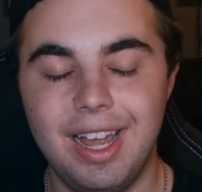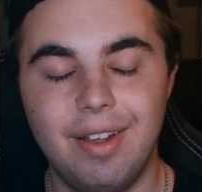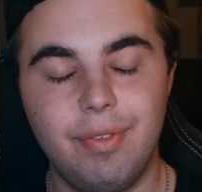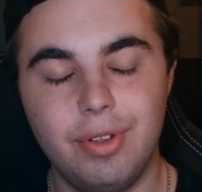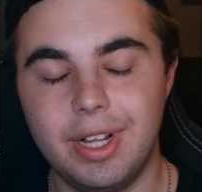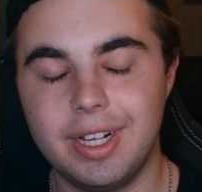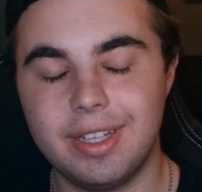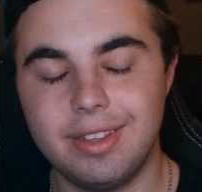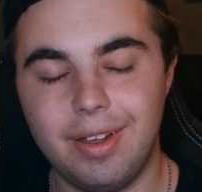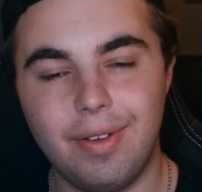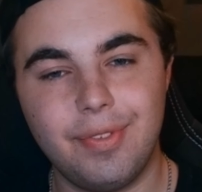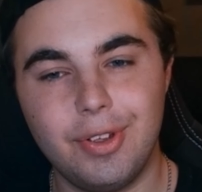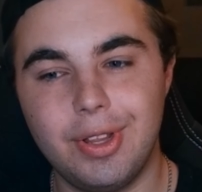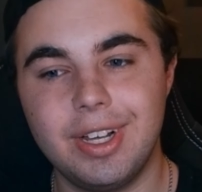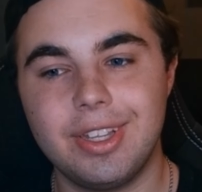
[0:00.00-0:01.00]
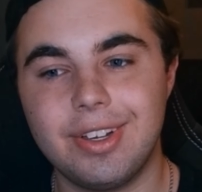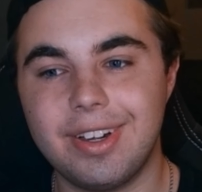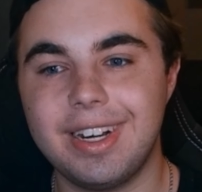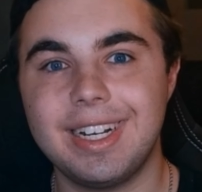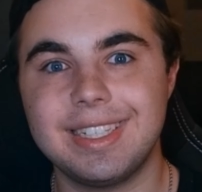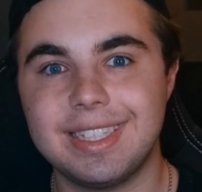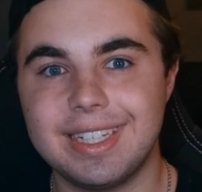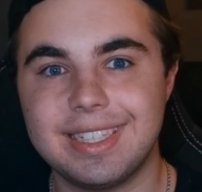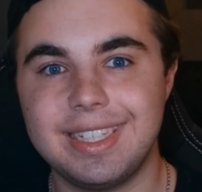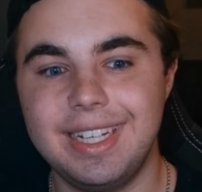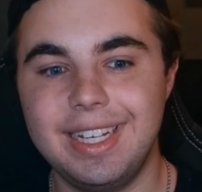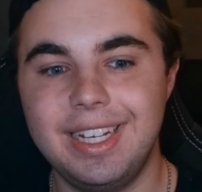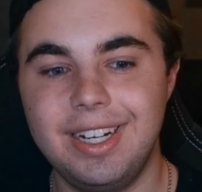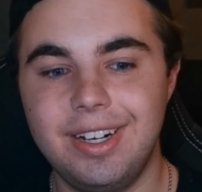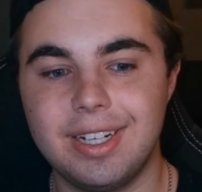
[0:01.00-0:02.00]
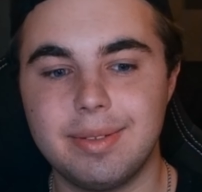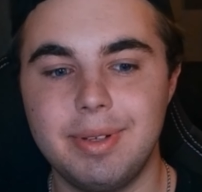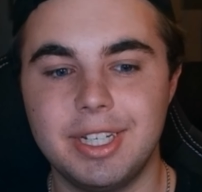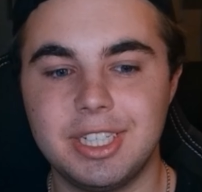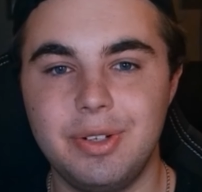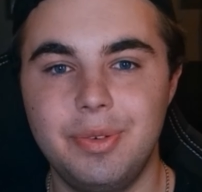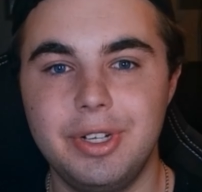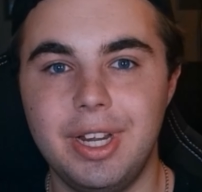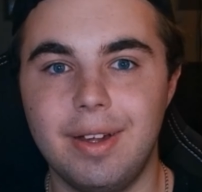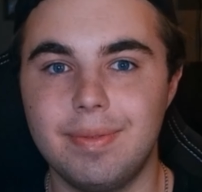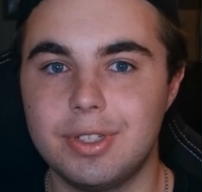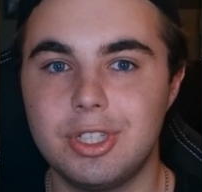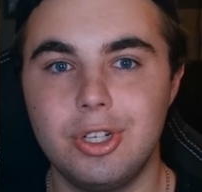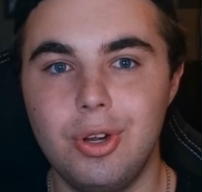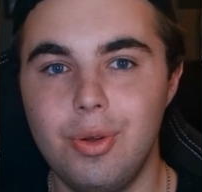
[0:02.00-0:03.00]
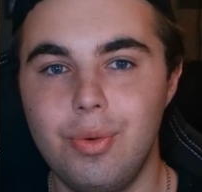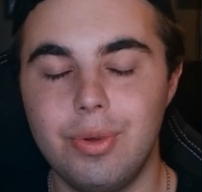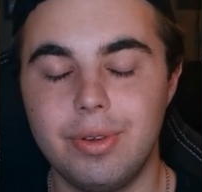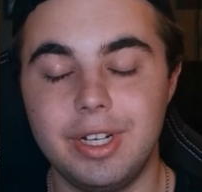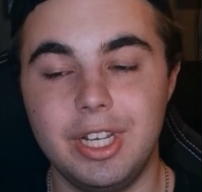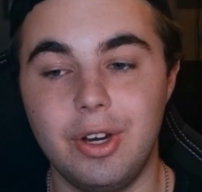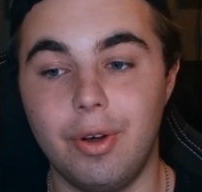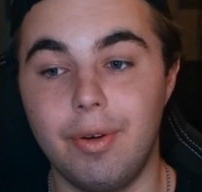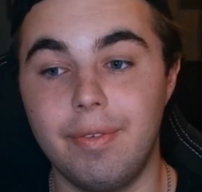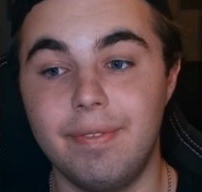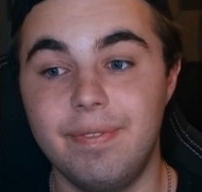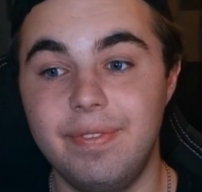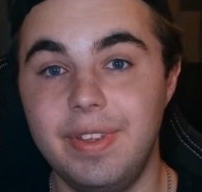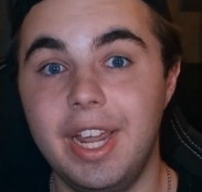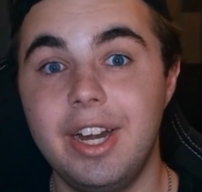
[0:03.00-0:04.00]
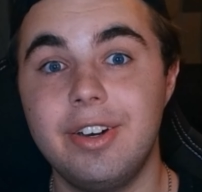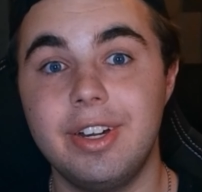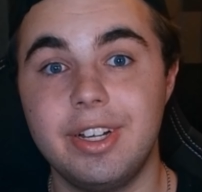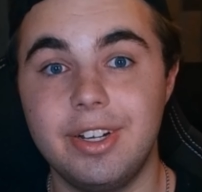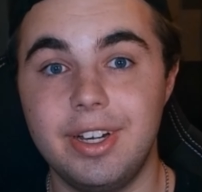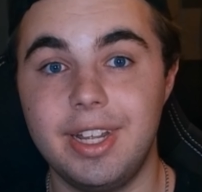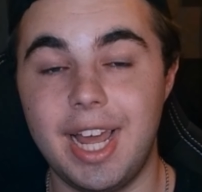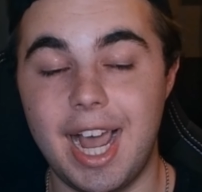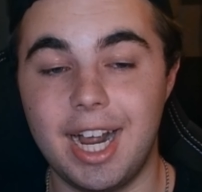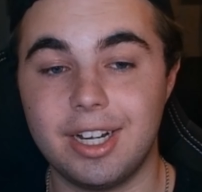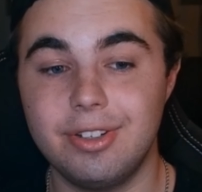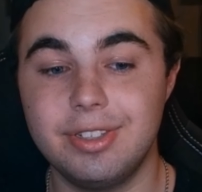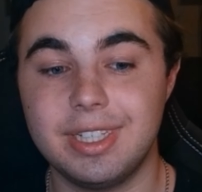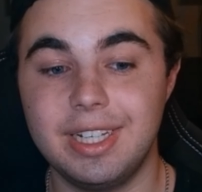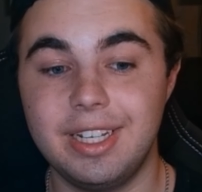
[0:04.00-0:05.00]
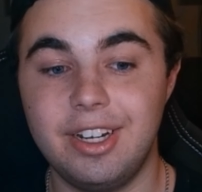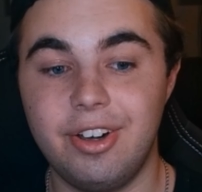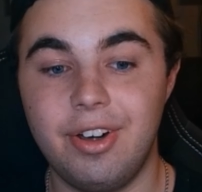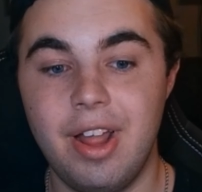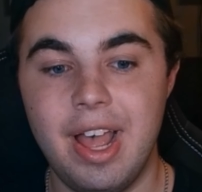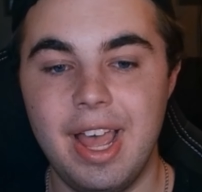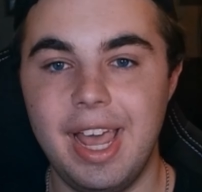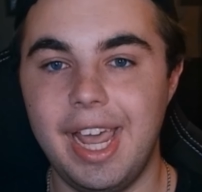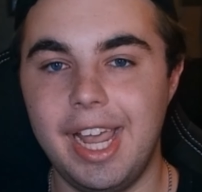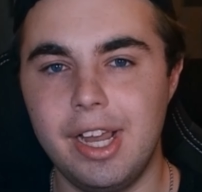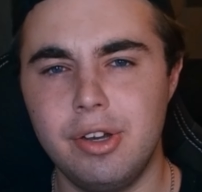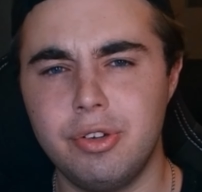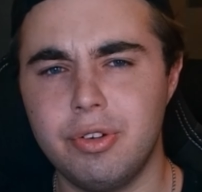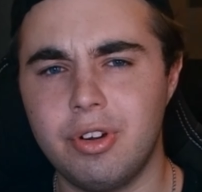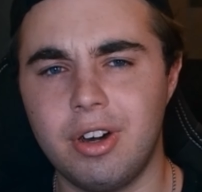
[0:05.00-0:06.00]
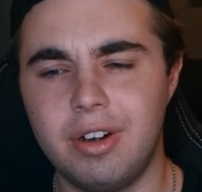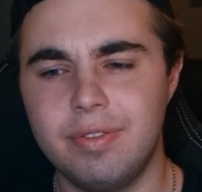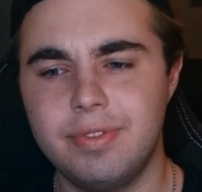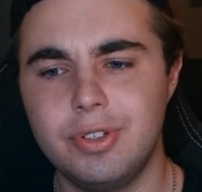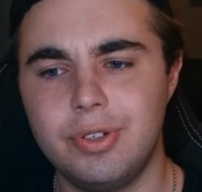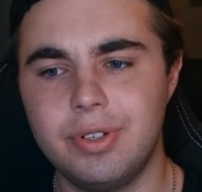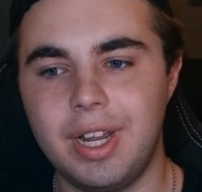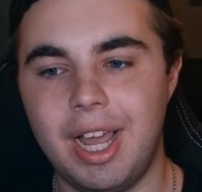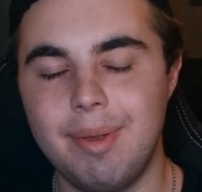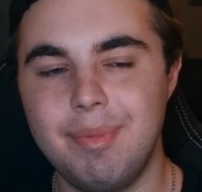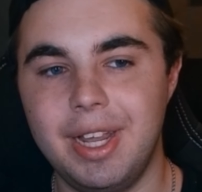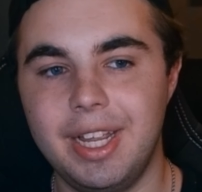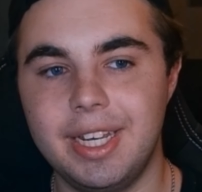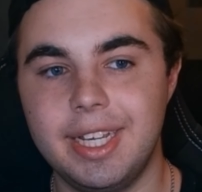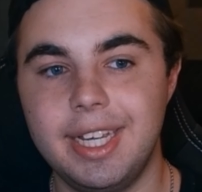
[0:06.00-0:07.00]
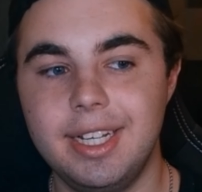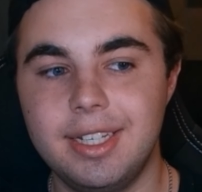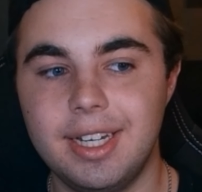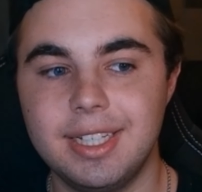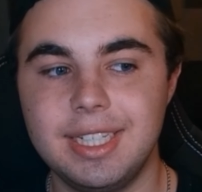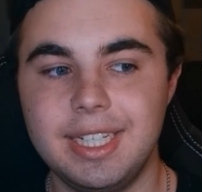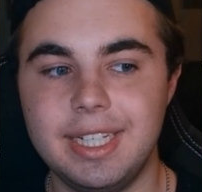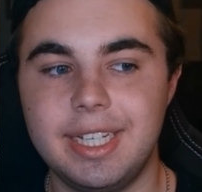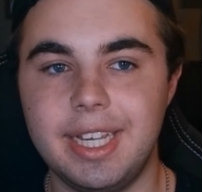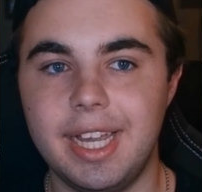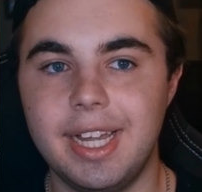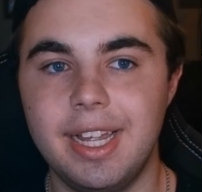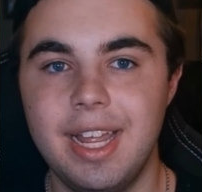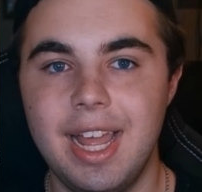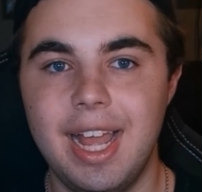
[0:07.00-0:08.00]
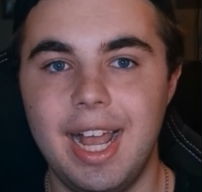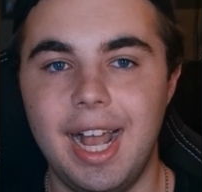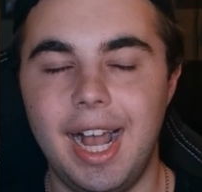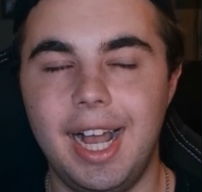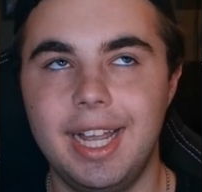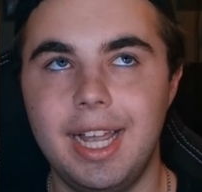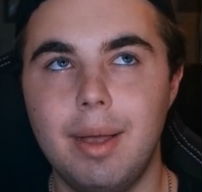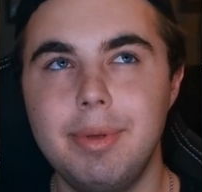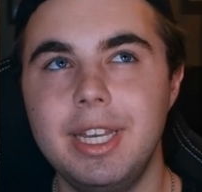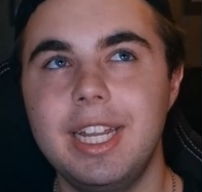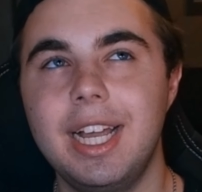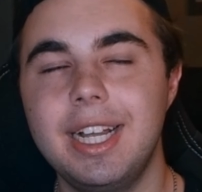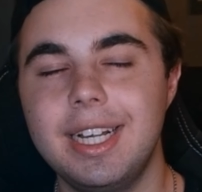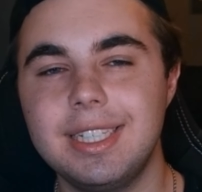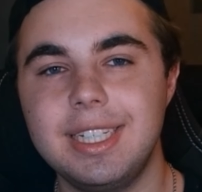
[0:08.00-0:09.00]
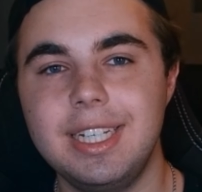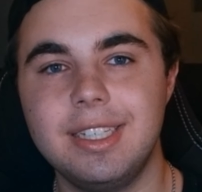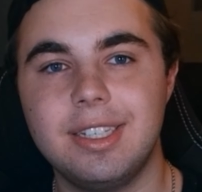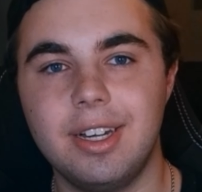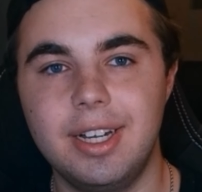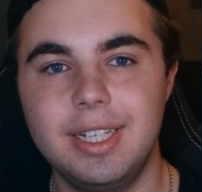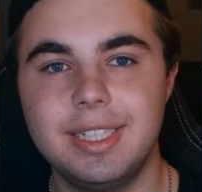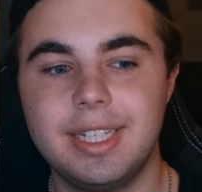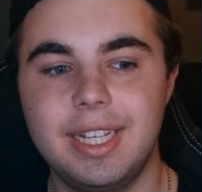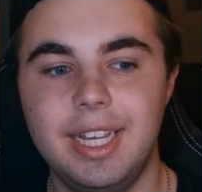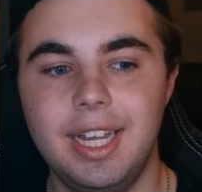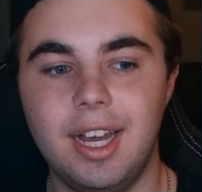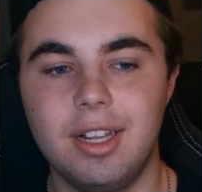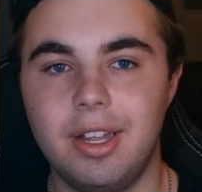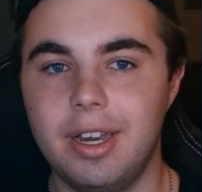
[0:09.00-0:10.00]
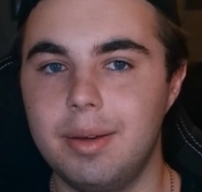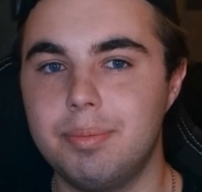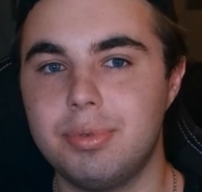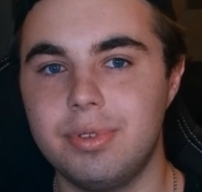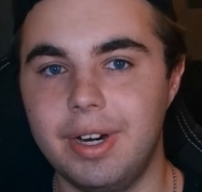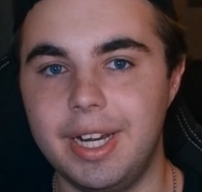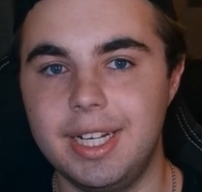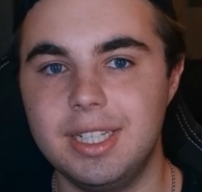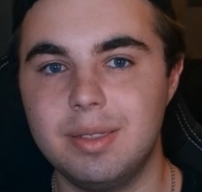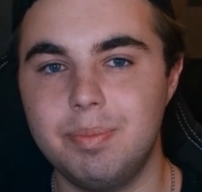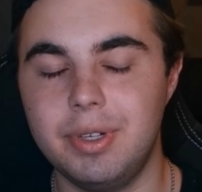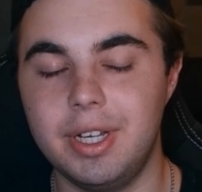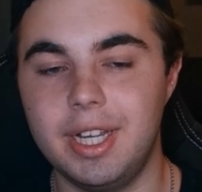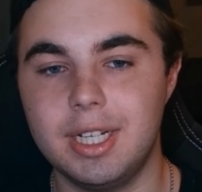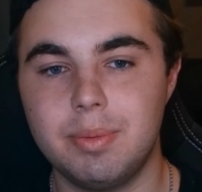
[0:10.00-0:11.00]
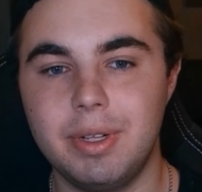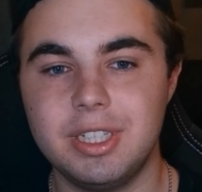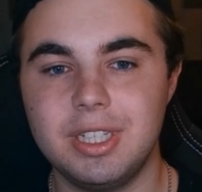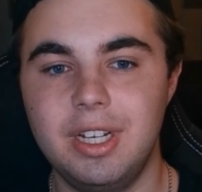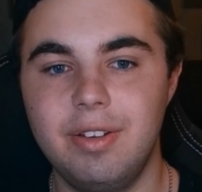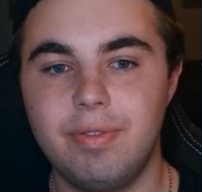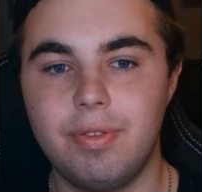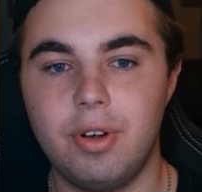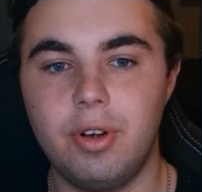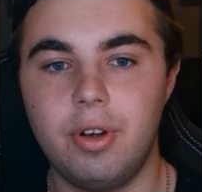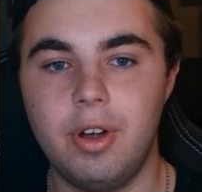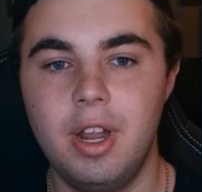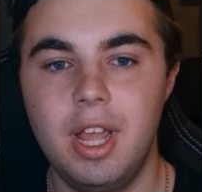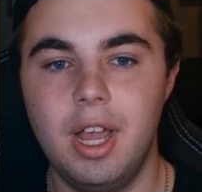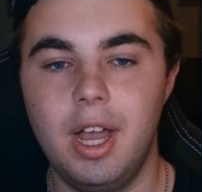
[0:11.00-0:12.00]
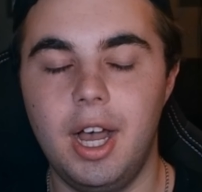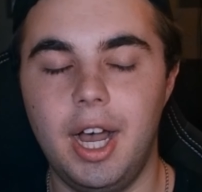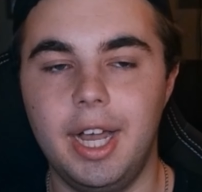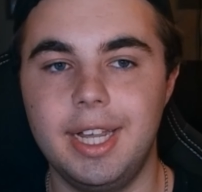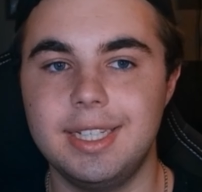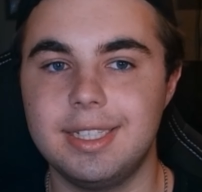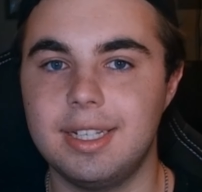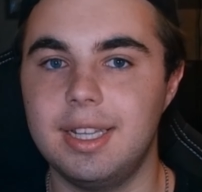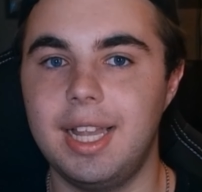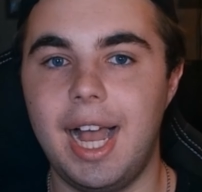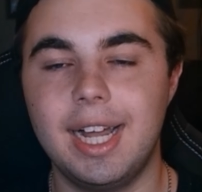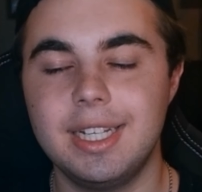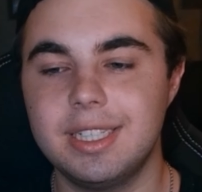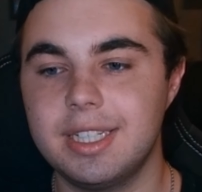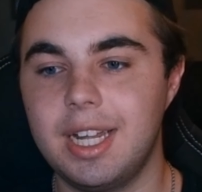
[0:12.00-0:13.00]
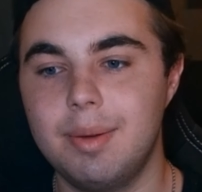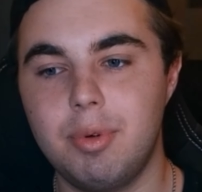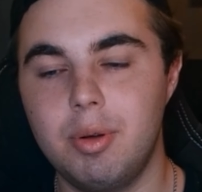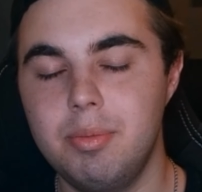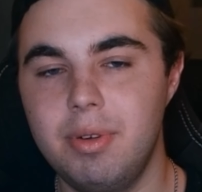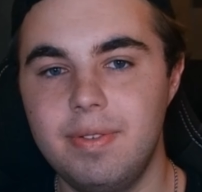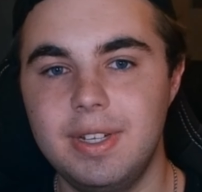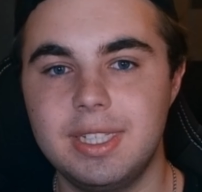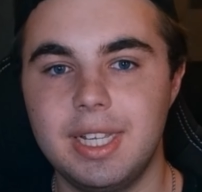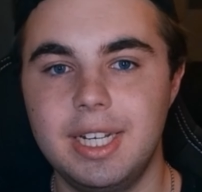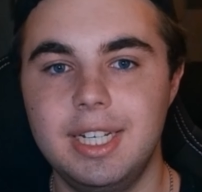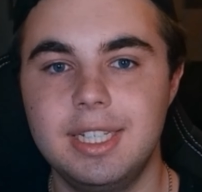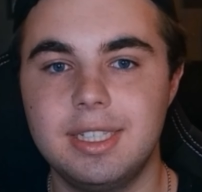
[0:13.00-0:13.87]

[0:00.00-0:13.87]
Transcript: I feel like I feel like they're gonna succeed here, especially when you have two, you know, very good actors in here. Andrew Garfield, I mean, he doesn't get I, I mean, I guess he does get a lot of praise, but especially for uh, his last couple movies that he's